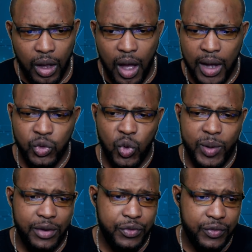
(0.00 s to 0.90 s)

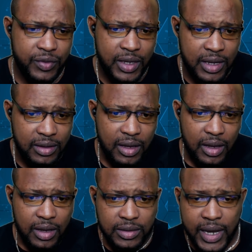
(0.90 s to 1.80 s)
October the 15th.
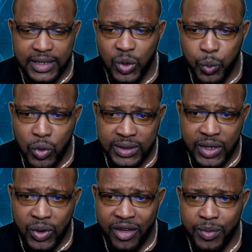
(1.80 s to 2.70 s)
So I suppose
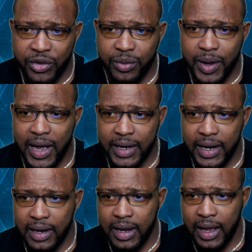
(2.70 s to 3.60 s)
they would have been
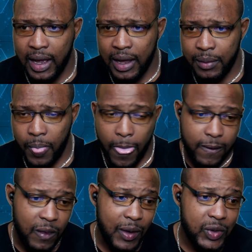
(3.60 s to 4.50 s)
remanded.
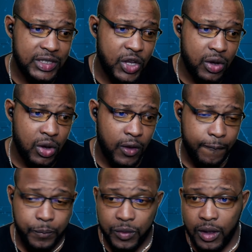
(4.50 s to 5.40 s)
So make we see it go.
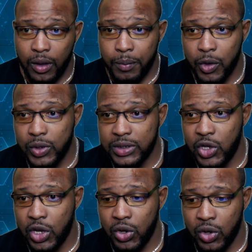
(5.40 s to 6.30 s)
Make we
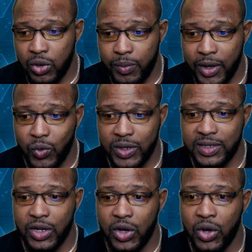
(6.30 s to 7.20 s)
see it go. Make we
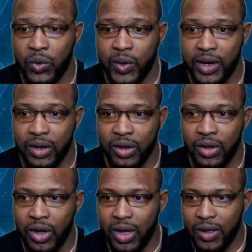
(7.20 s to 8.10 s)
see how it
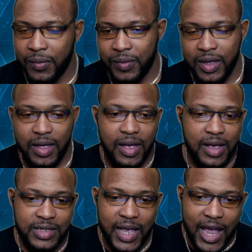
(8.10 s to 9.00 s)
go.
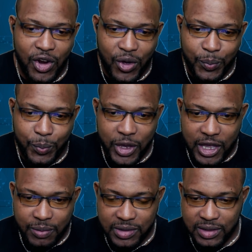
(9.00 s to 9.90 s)
So you know
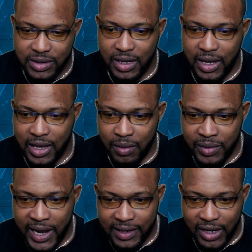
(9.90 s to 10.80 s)
peeps.
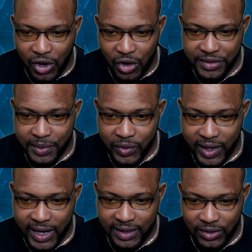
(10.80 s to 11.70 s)
Night a come. So I could
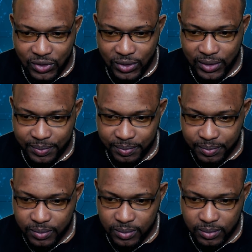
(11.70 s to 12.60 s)
get into
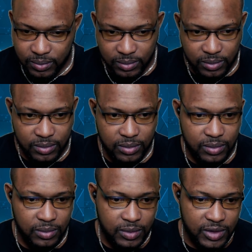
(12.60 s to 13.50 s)

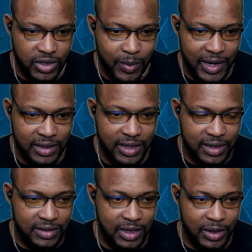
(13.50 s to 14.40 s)
some of the things that